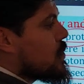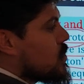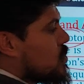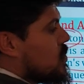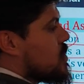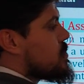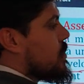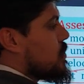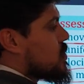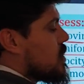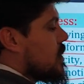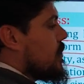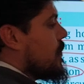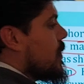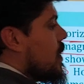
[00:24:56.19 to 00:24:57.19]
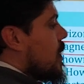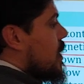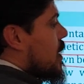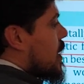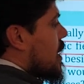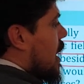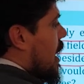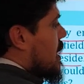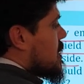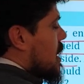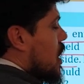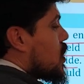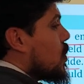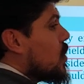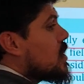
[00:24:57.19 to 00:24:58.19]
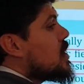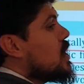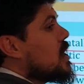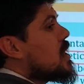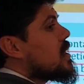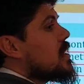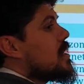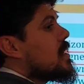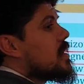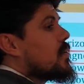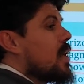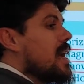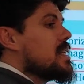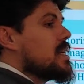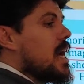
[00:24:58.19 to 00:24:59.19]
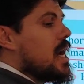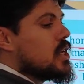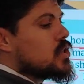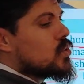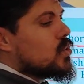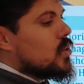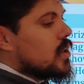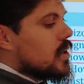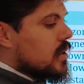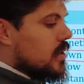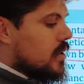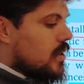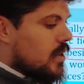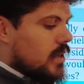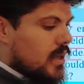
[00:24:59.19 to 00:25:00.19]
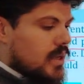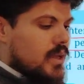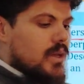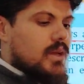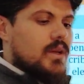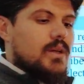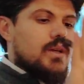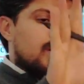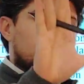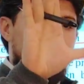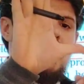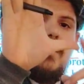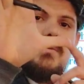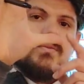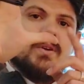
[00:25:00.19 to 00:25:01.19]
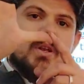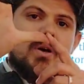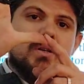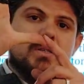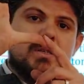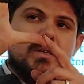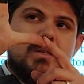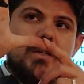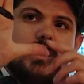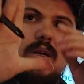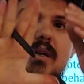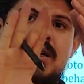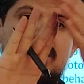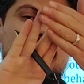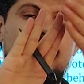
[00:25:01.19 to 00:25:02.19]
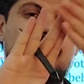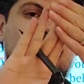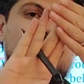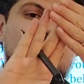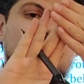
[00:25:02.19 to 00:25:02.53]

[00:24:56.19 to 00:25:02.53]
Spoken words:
the proton's motion. Guys, according right-hand rule, velocity,